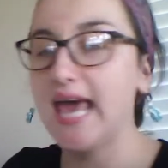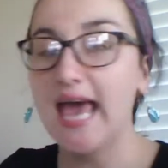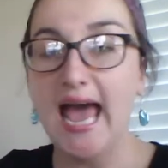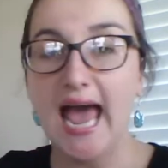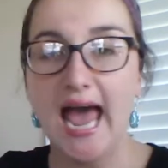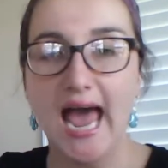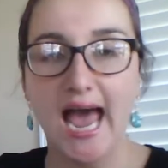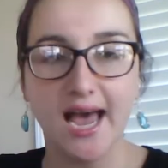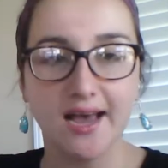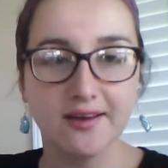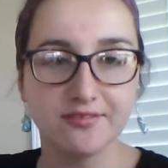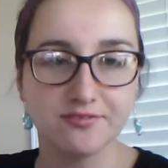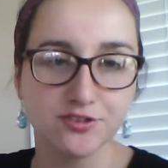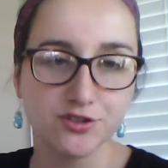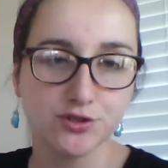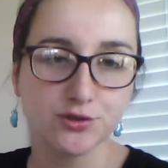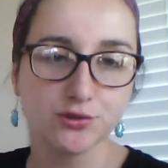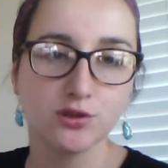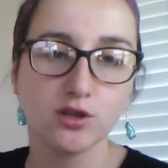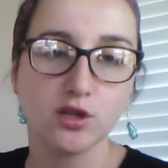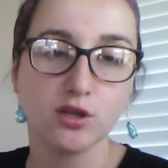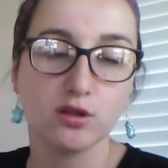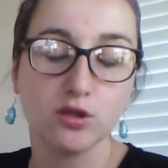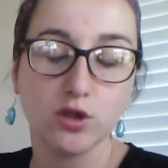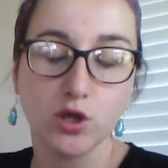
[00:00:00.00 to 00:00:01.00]
After
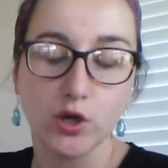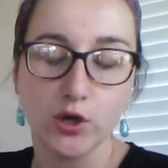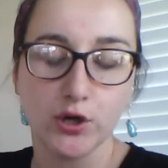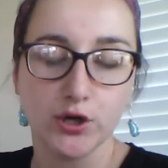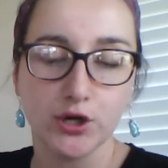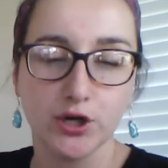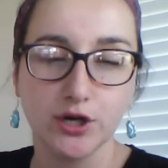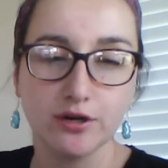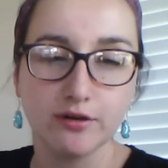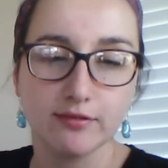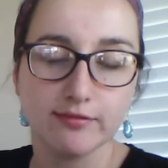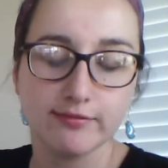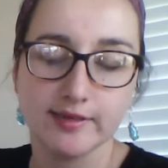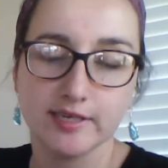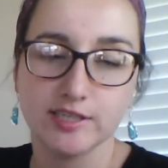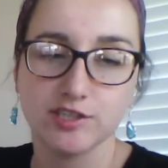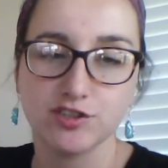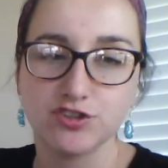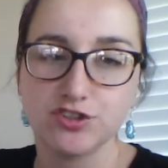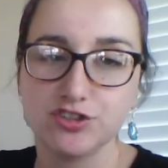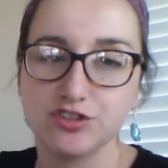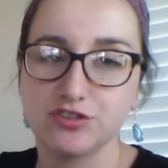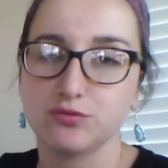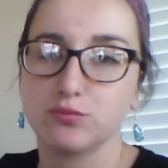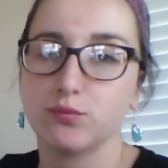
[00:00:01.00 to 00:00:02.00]
the learner
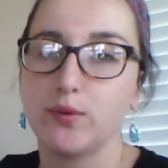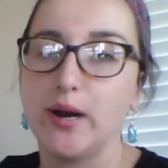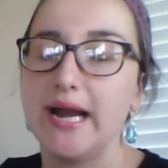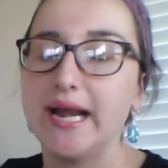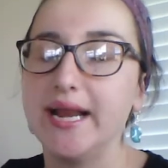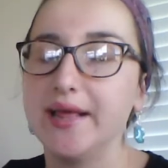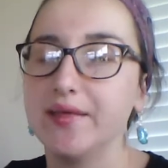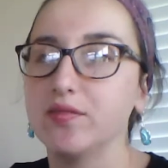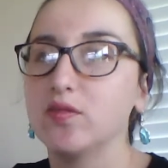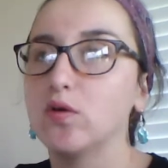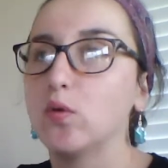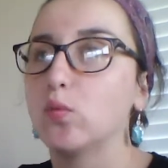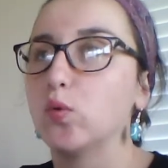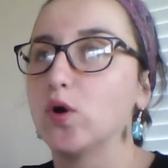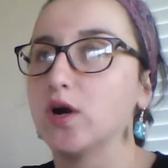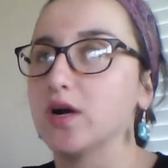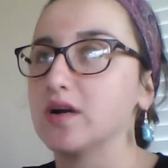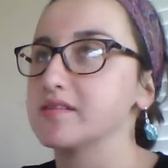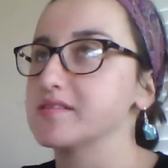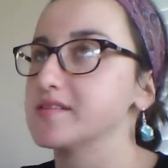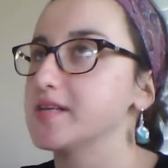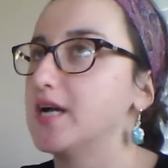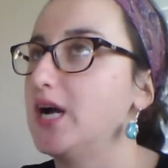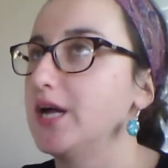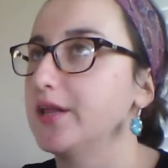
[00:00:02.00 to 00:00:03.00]
finishes writing the
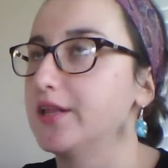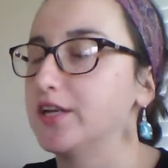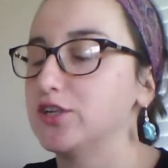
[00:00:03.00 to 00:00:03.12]
words on a